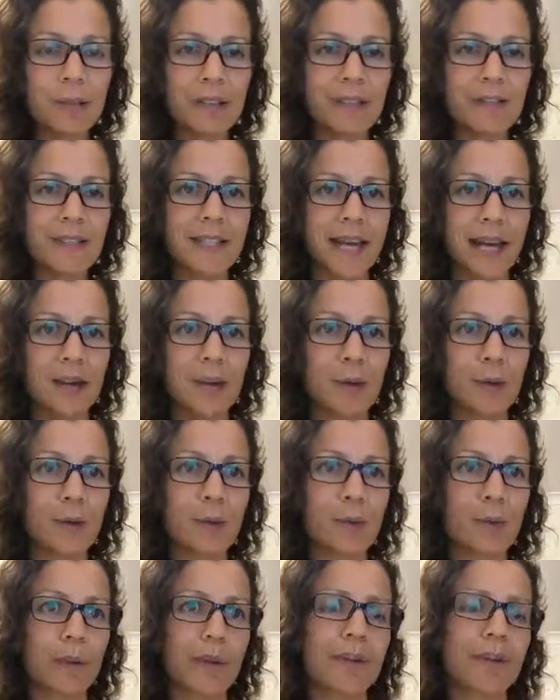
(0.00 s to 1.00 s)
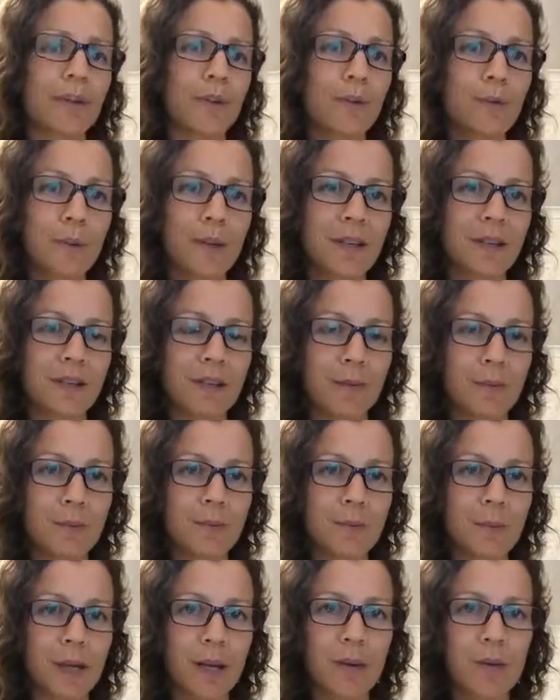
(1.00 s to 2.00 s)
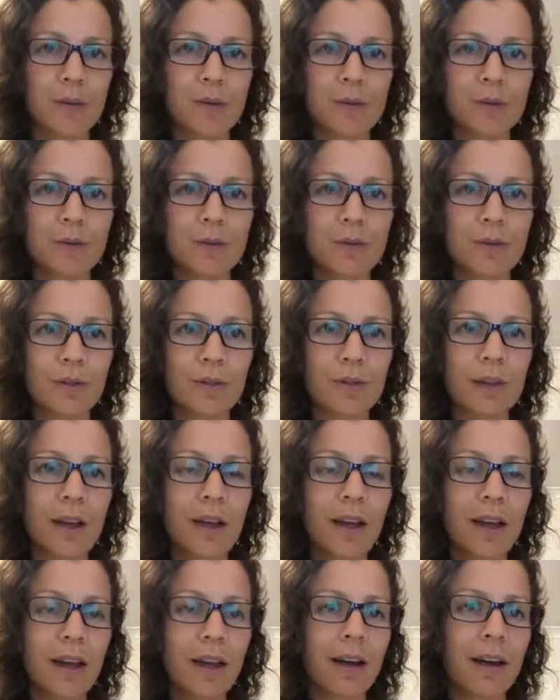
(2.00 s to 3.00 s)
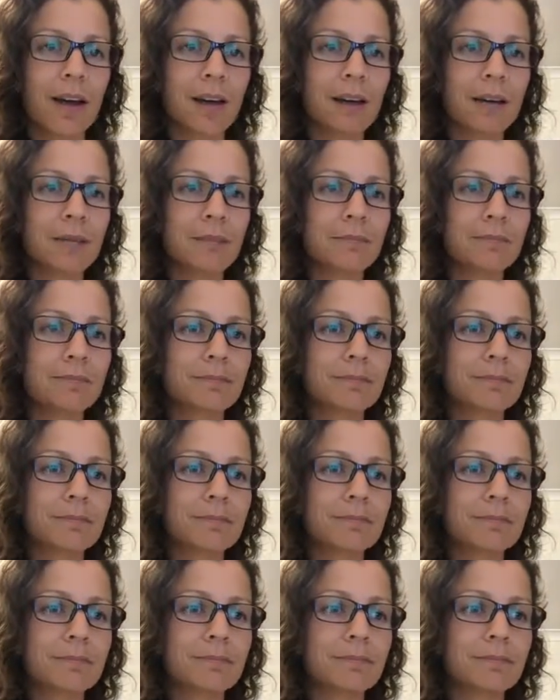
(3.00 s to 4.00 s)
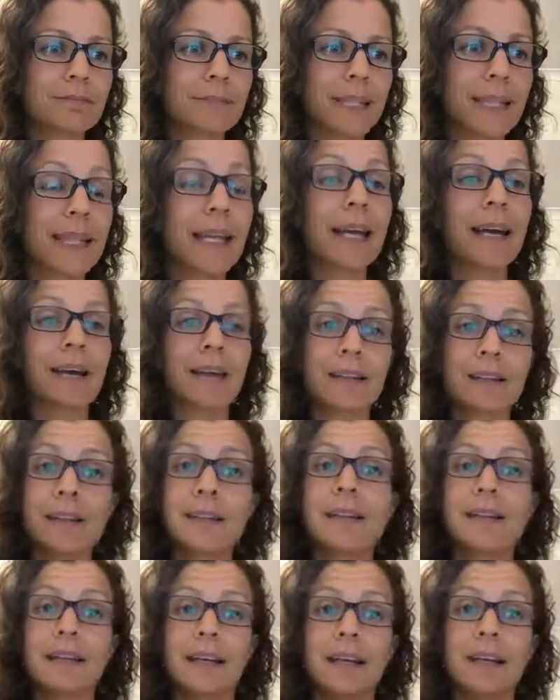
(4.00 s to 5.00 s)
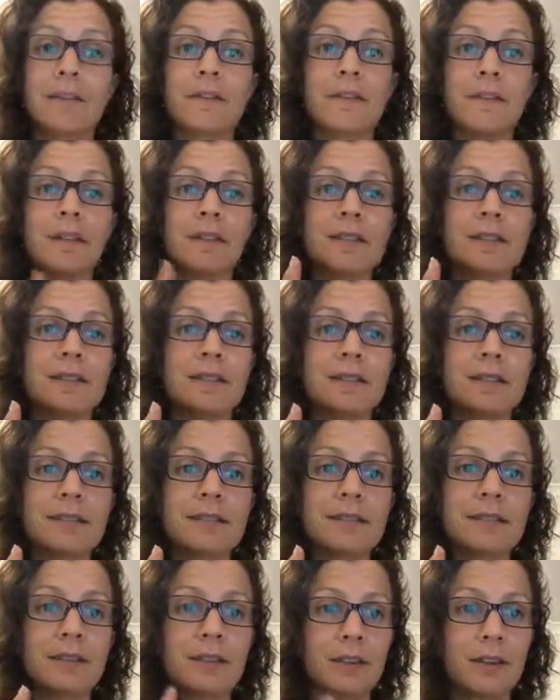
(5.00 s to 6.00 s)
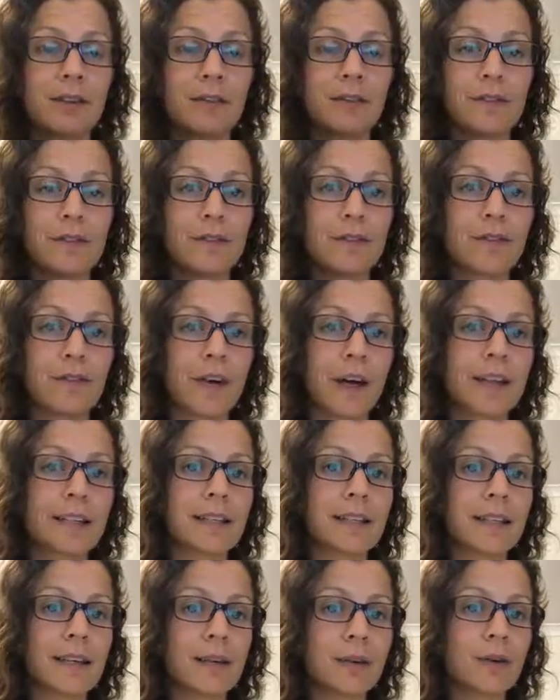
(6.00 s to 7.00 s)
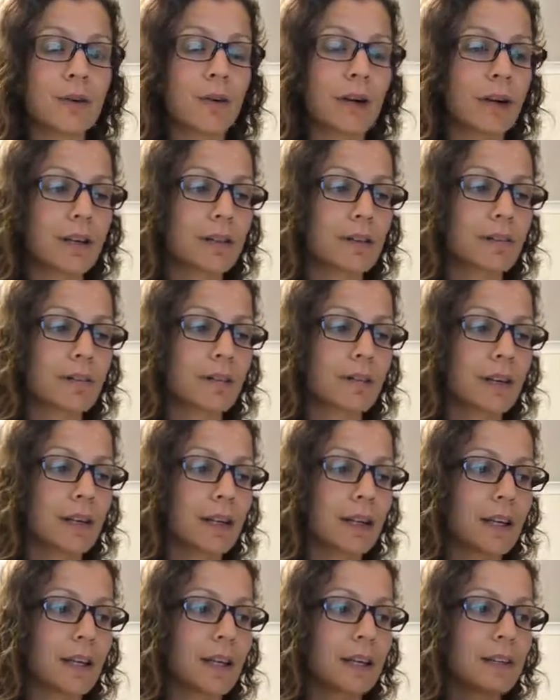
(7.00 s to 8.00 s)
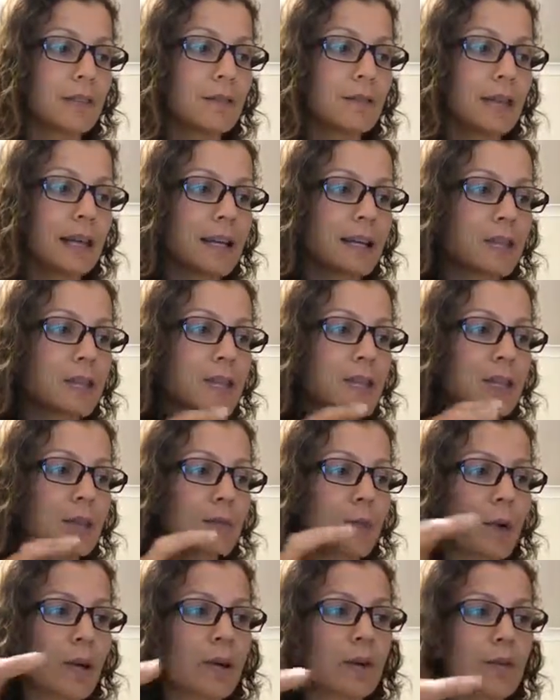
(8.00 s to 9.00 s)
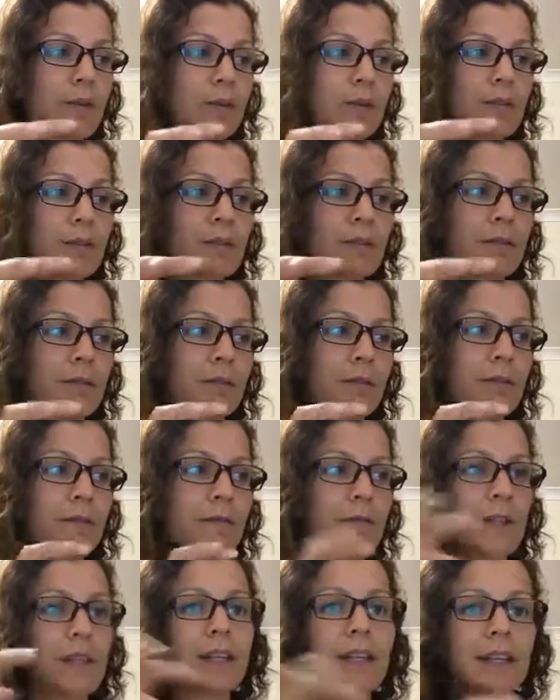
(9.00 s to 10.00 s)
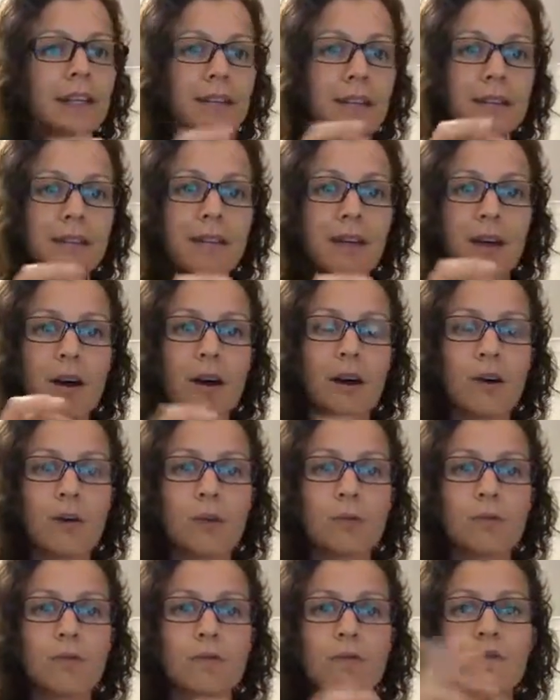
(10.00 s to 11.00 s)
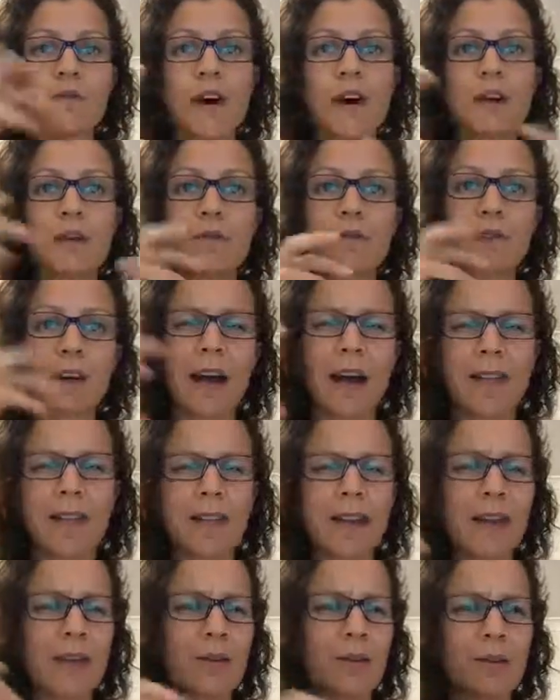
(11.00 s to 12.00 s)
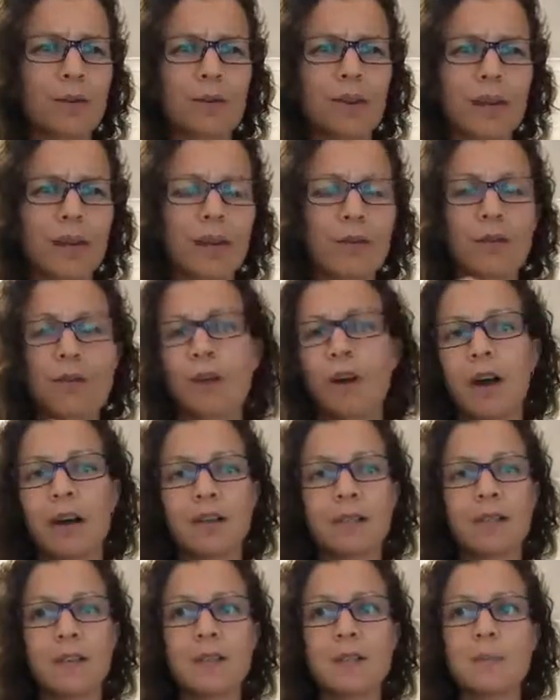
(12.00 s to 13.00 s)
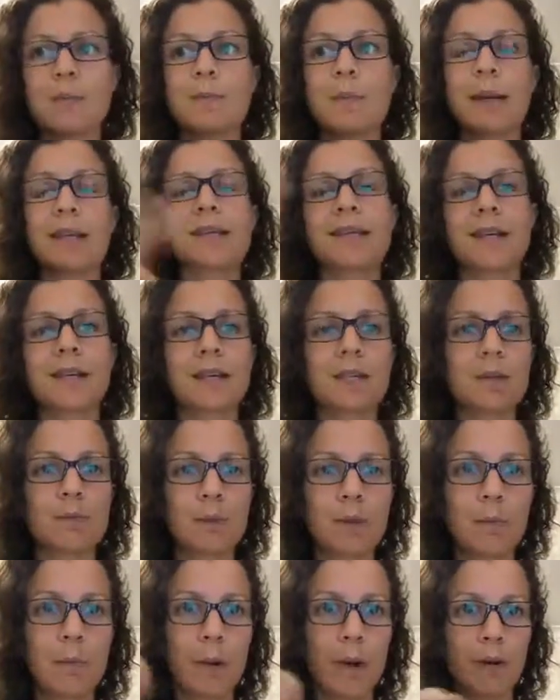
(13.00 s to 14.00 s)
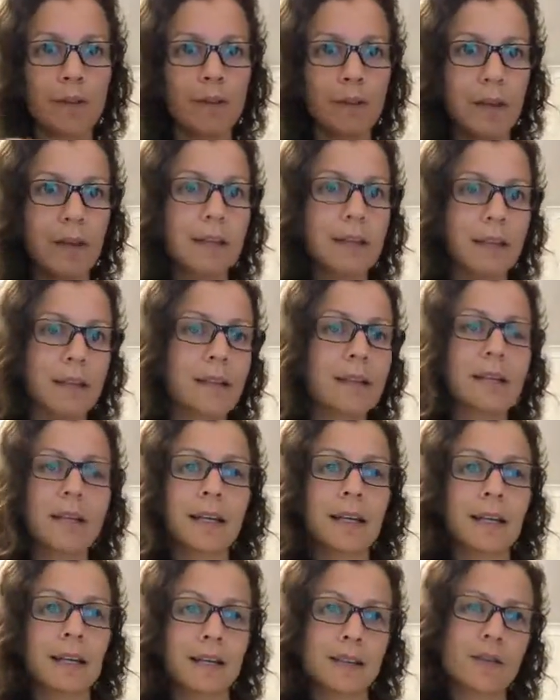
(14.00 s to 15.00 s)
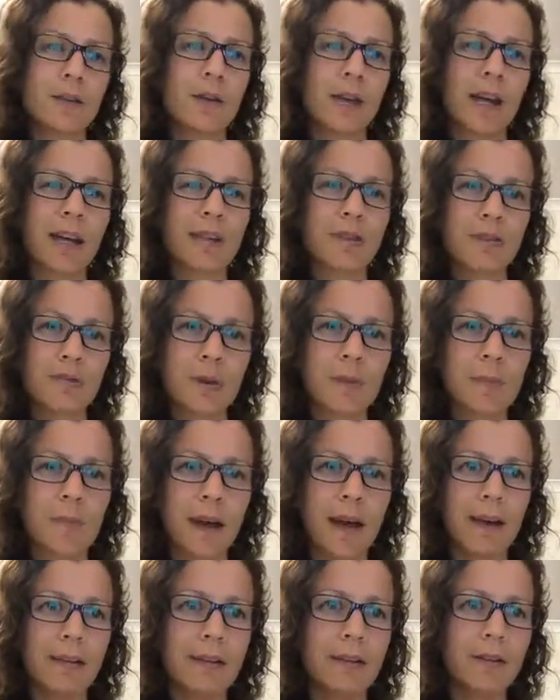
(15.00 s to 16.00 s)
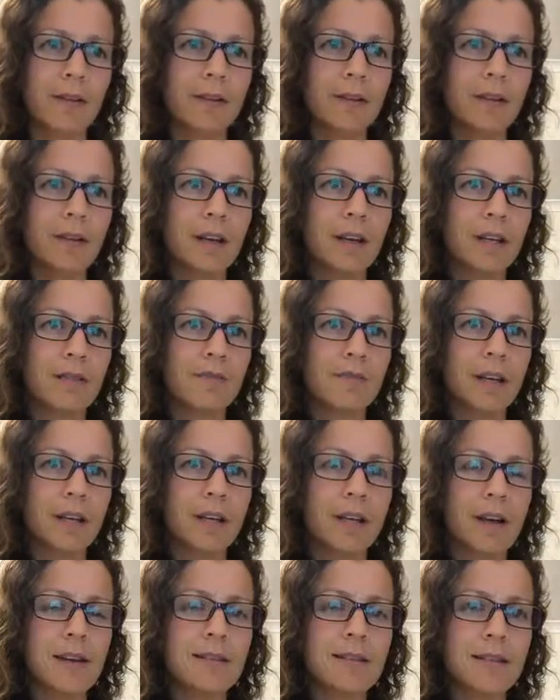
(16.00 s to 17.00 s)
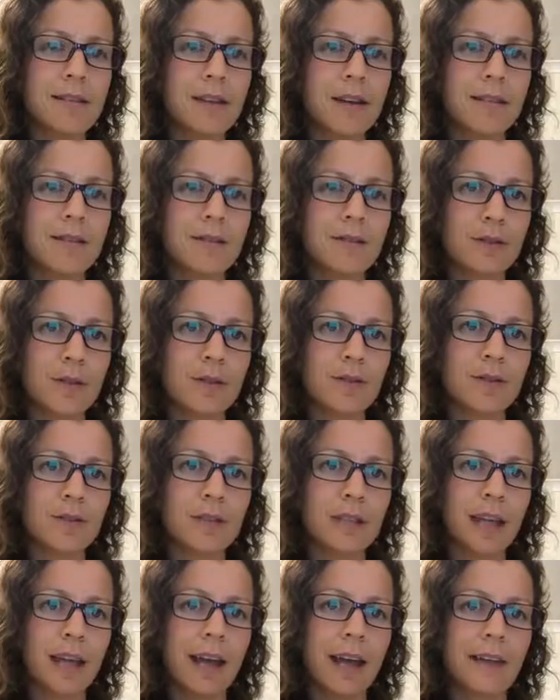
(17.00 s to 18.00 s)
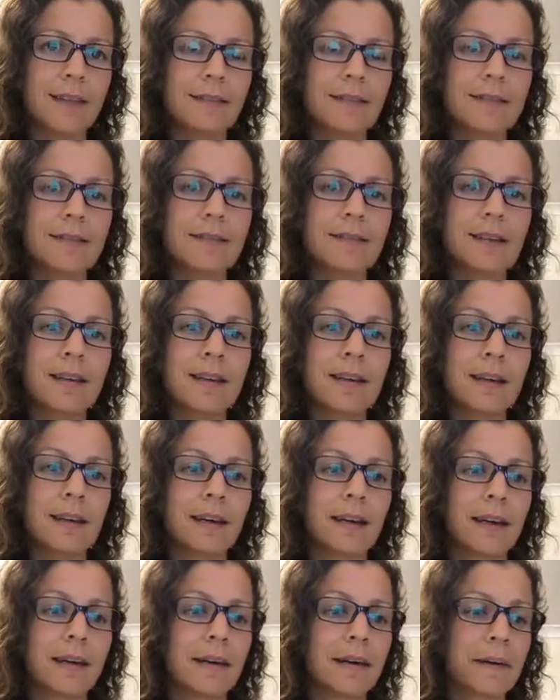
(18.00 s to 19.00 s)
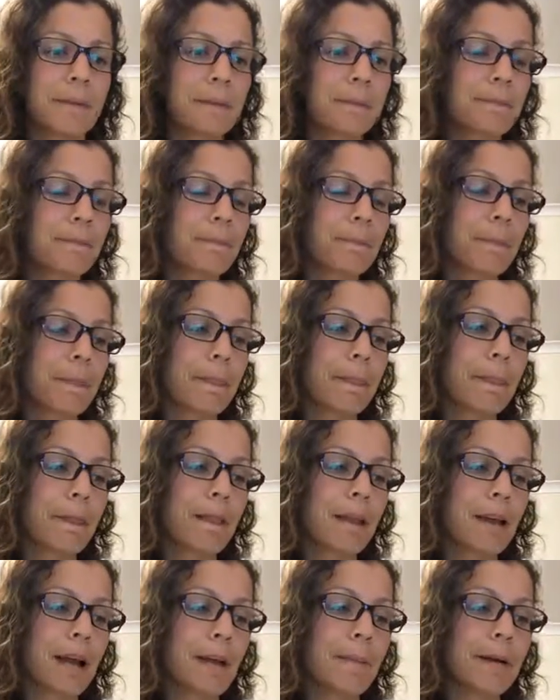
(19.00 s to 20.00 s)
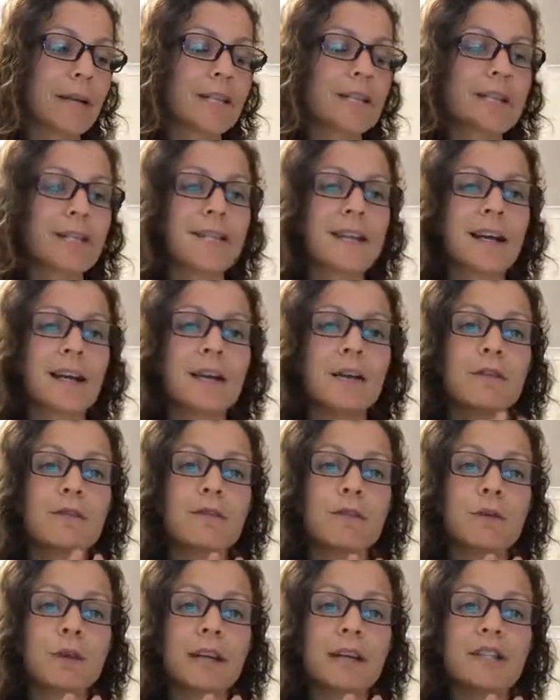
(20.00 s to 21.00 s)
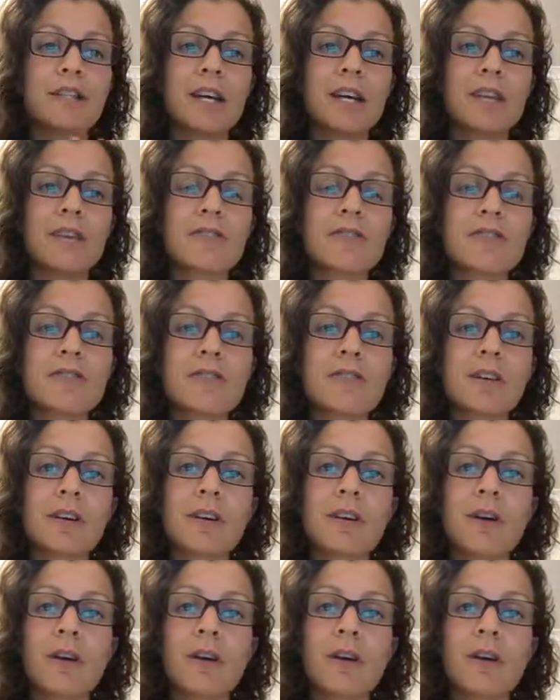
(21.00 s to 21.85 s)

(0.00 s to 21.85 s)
of download with you, because I was being called to. But yeah, if it's, if you're finding that you're kind of in a relationship where you're feeling like that whole fight or flight thing, or like you're kind of expecting it to be perfect, then it's okay to drop that, and realize that that's not the case. I'm actually starting a 4-day challenge